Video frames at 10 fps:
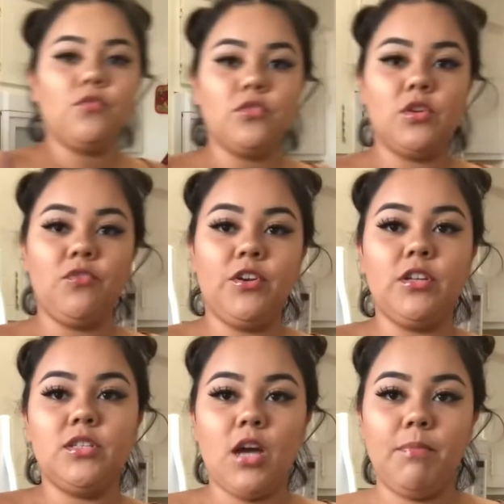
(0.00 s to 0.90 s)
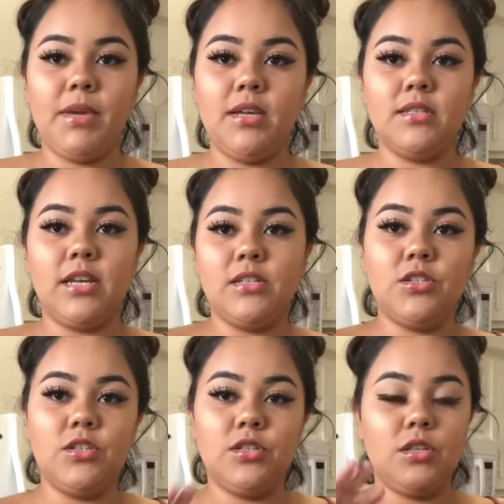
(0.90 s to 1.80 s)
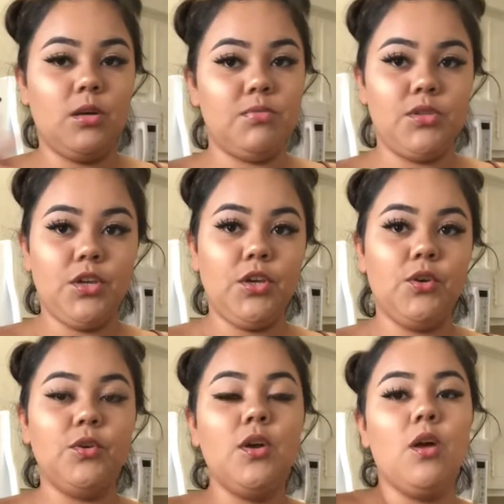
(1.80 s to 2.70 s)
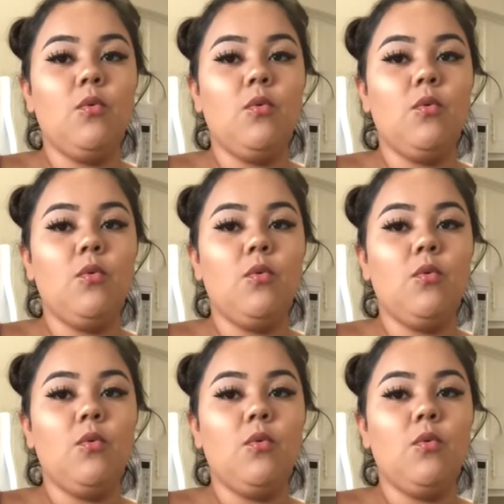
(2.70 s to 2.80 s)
So for your toppings, that's just up to you.